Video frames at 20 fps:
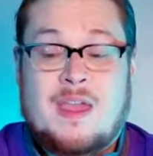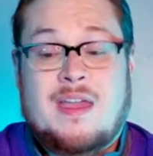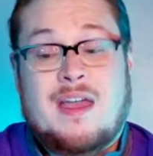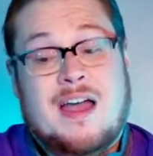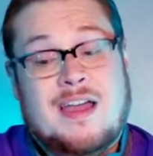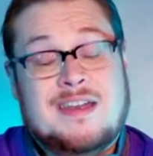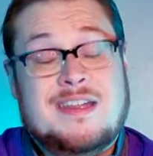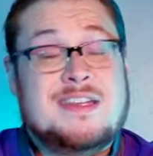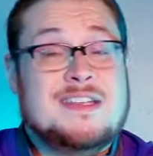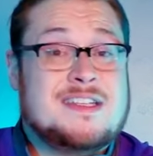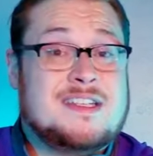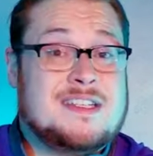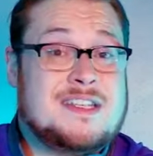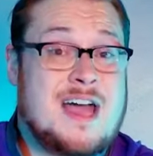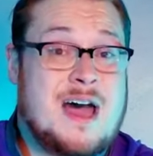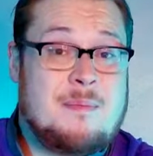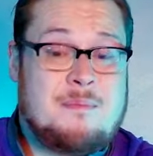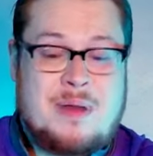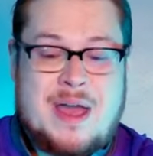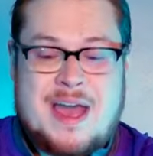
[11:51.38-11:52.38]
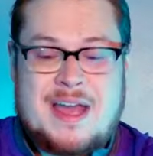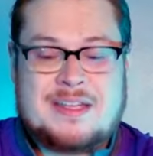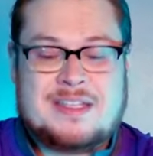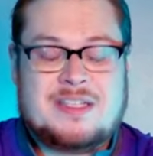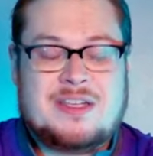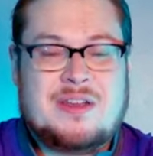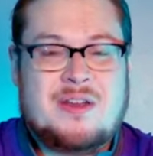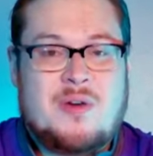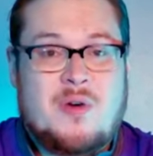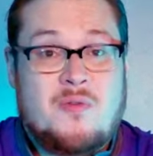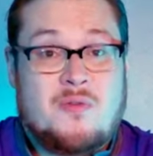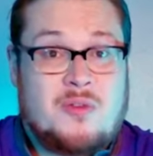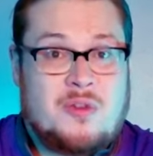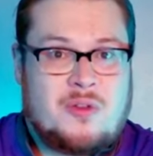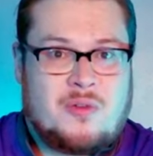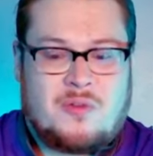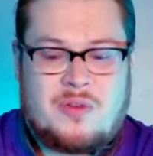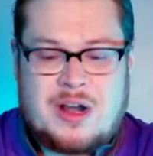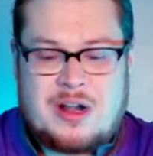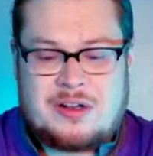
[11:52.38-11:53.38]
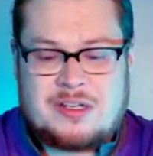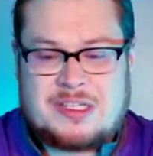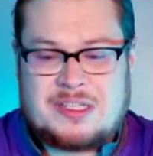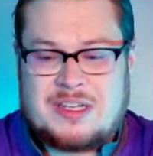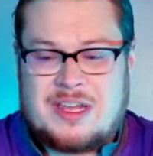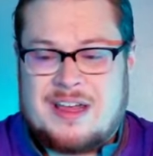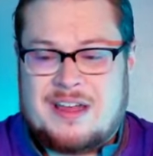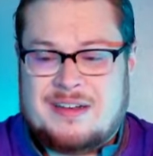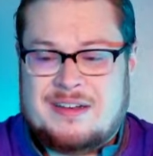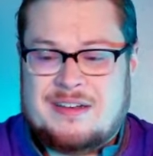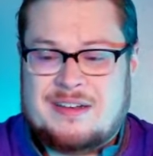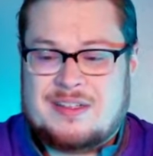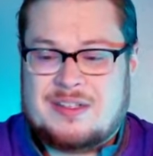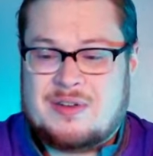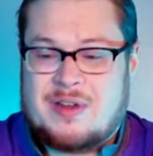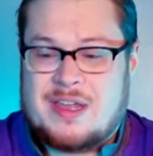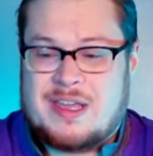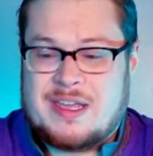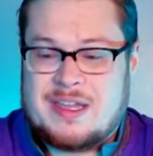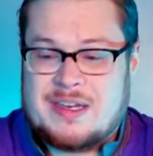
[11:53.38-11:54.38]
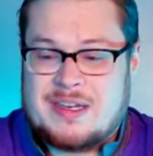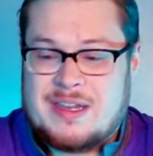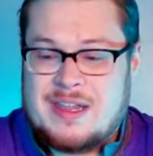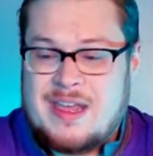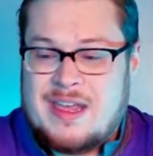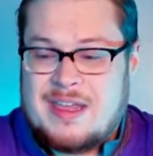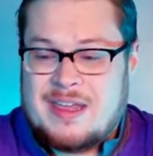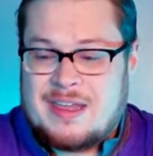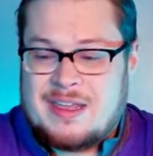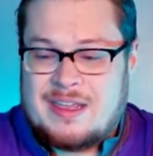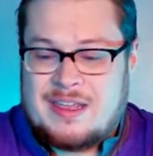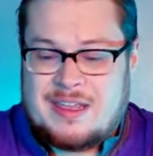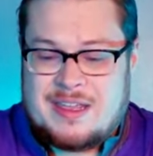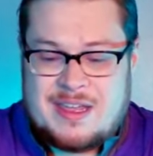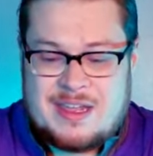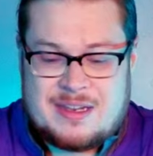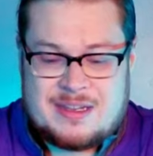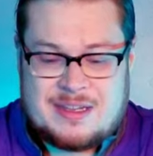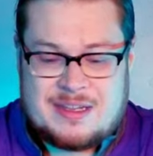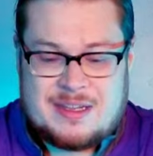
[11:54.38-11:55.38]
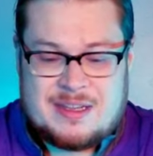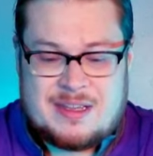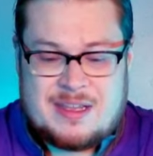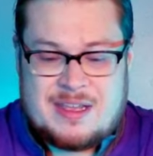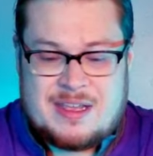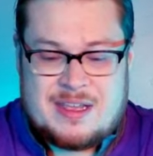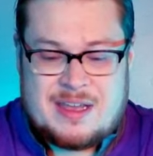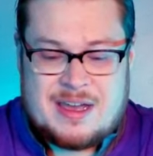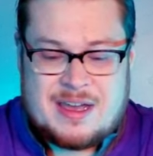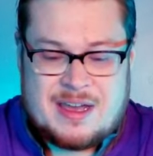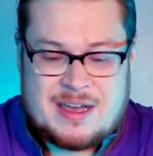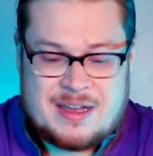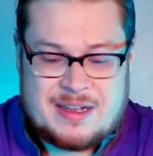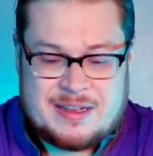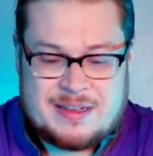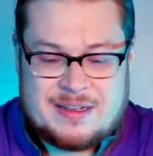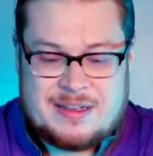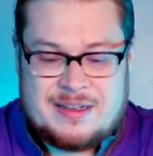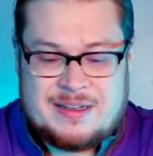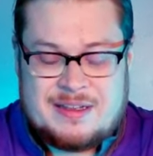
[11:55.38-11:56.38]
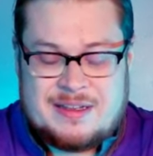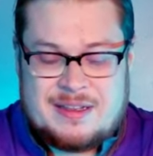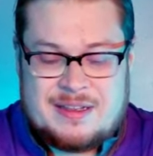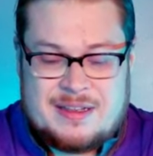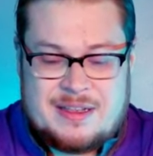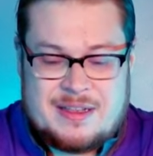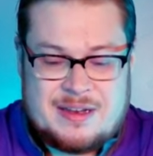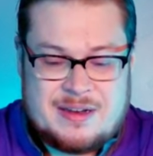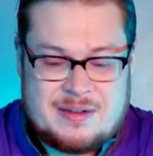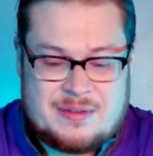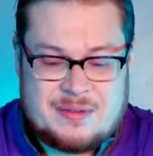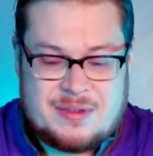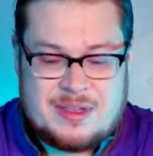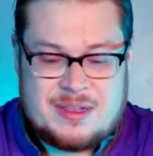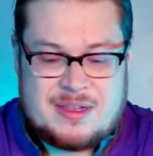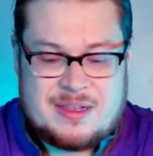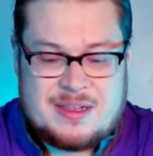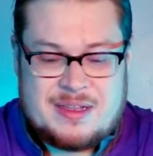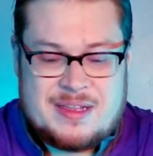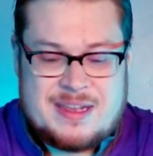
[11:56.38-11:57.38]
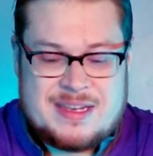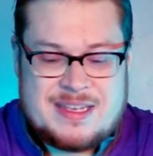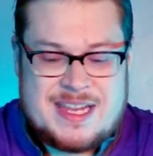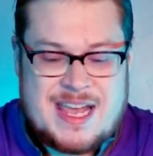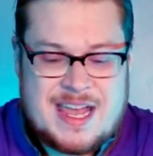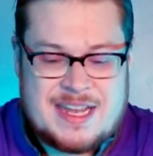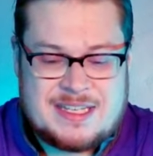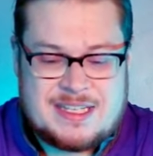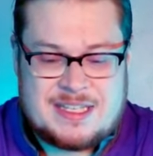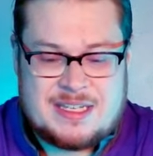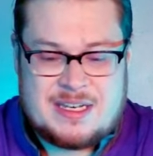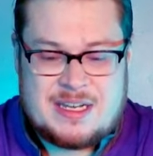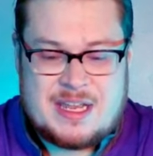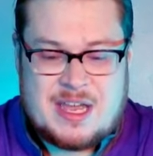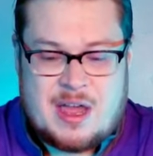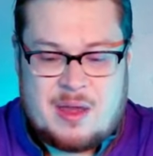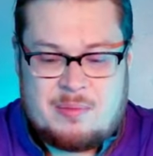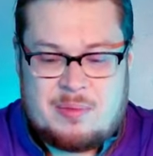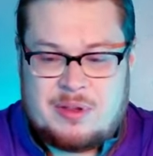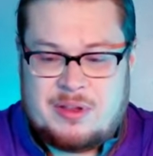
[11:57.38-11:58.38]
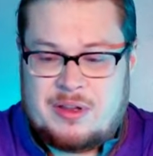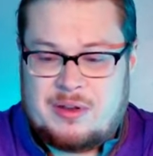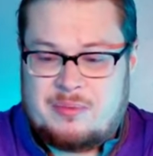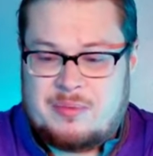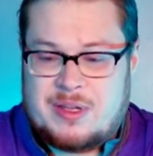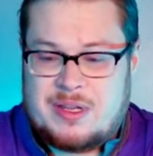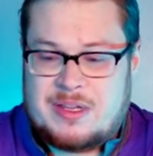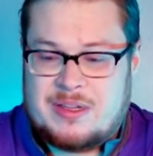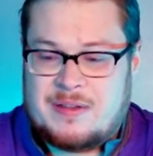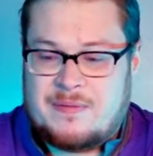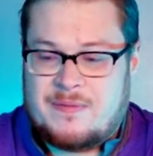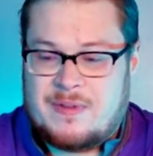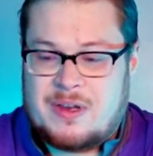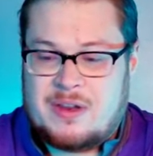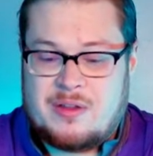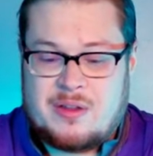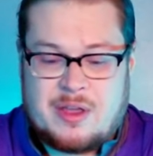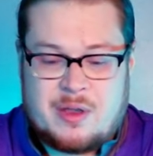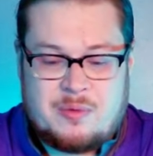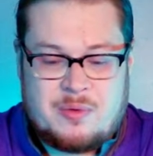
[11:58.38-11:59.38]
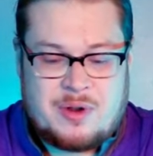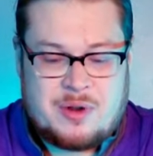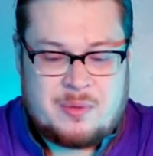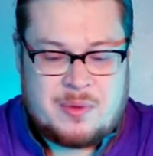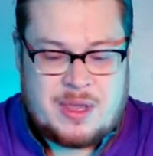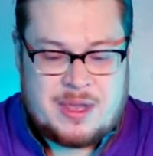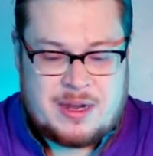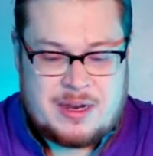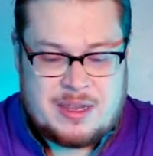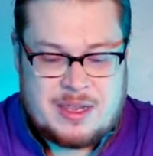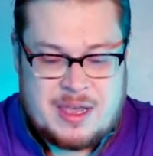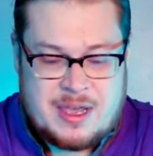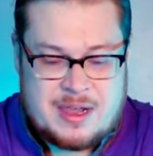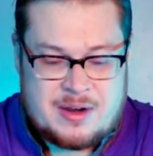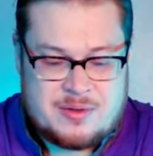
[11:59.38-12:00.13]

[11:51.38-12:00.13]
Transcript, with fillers: I need to stop passing over the rare slot so I can get the, uh, you know, the intensity up a little bit in the video. Like, what are we going to get?